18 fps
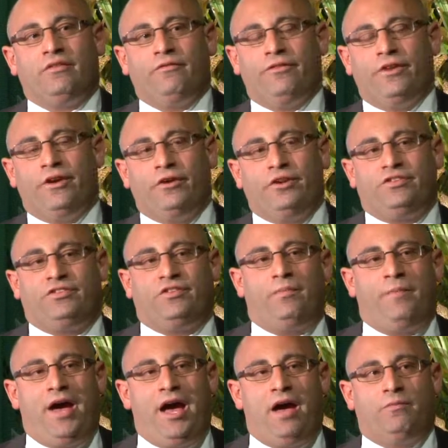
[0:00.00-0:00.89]
various
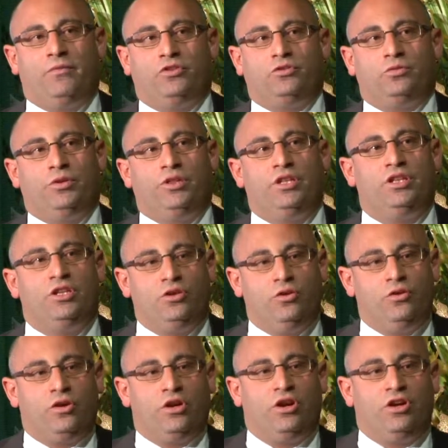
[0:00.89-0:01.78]
departments within
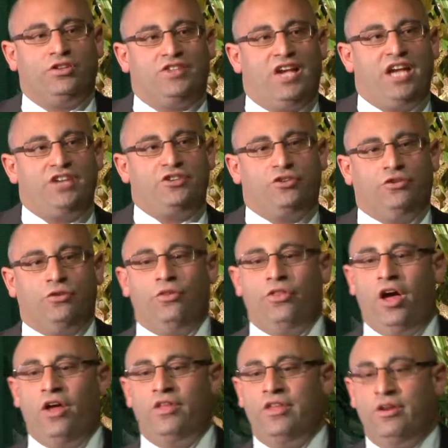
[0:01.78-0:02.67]
the organisation,
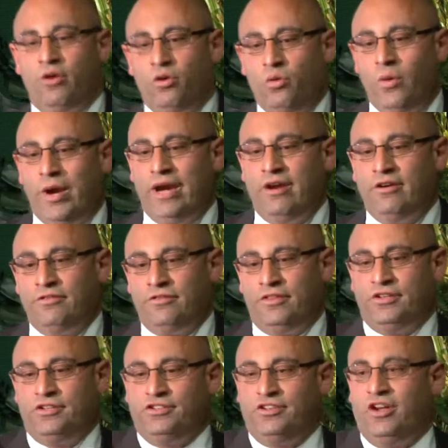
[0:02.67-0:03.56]
although they're aware of
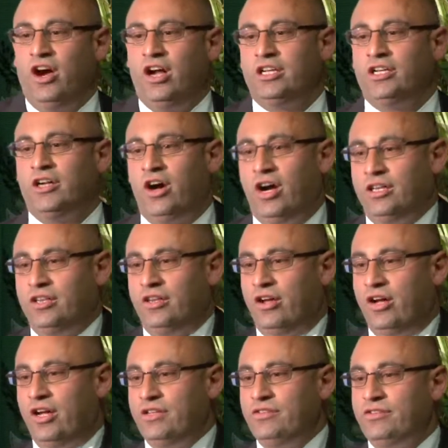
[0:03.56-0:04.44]
the design
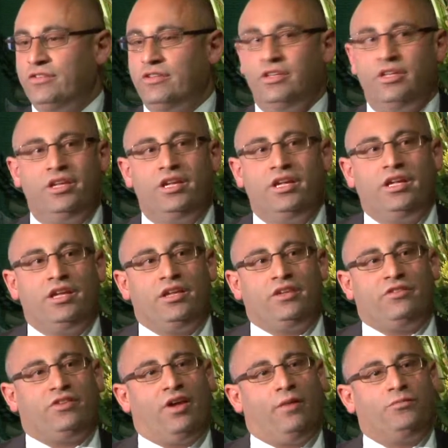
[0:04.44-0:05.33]
guidelines,
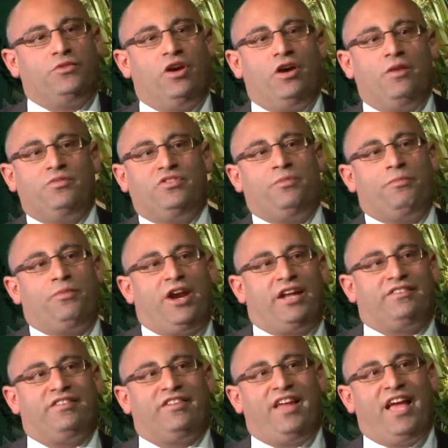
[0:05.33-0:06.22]
sometimes the
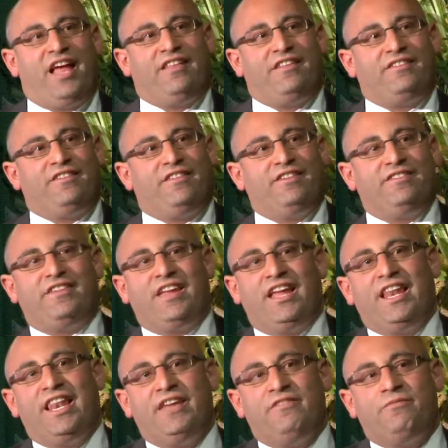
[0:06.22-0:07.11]
practicalities
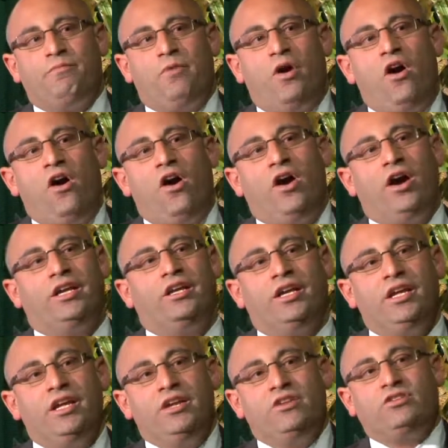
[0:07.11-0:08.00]
get left behind.
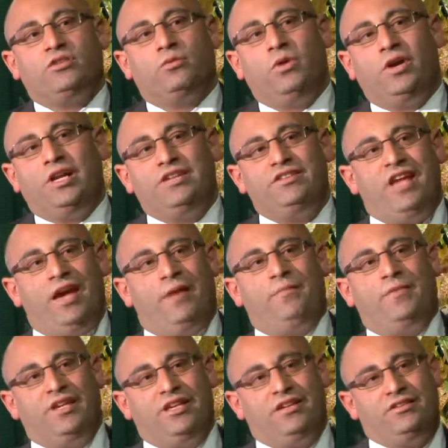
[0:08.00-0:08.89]
So what is
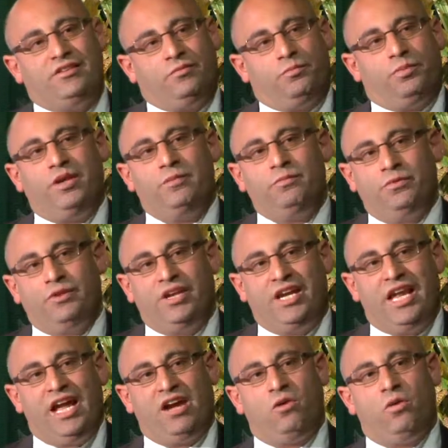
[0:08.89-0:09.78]
happening is that people are
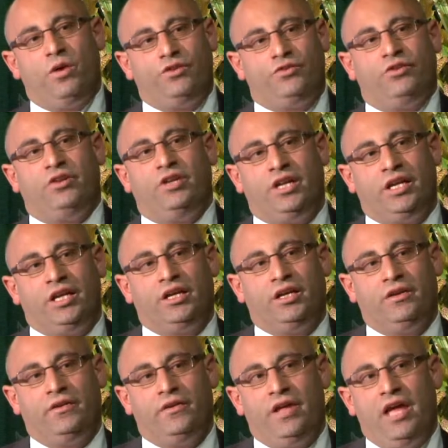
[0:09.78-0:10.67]
now questioning,
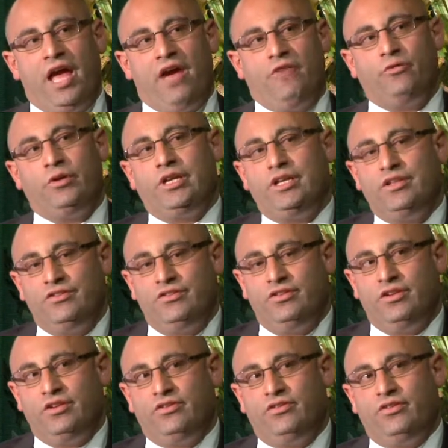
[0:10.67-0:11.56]
have we
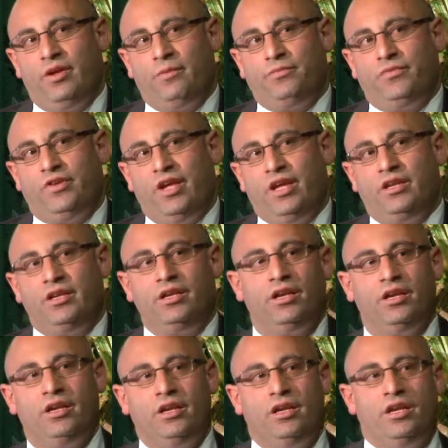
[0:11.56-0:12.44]
considered SEPTED
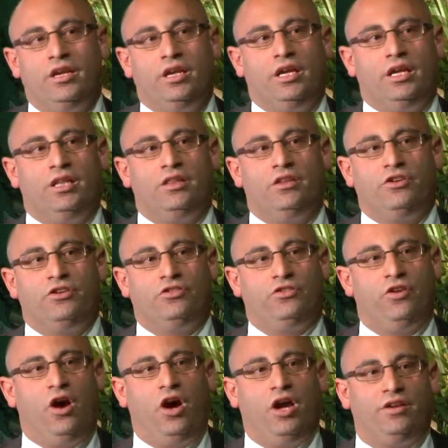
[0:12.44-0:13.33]
in the
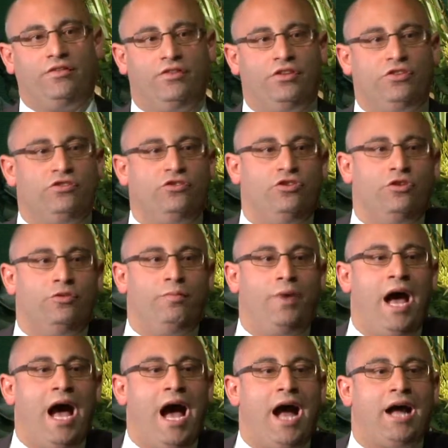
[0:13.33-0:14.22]
design of this new
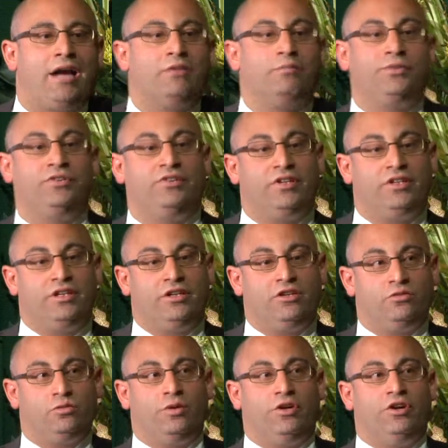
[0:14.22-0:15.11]
park, particularly
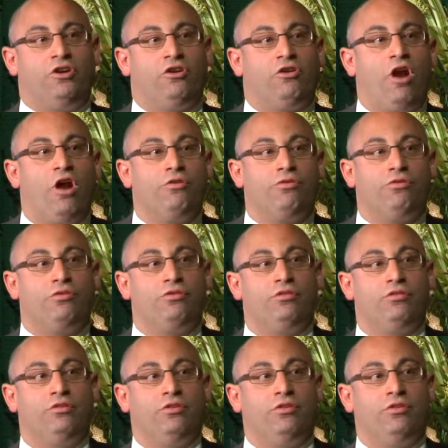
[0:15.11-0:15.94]
because we're a growth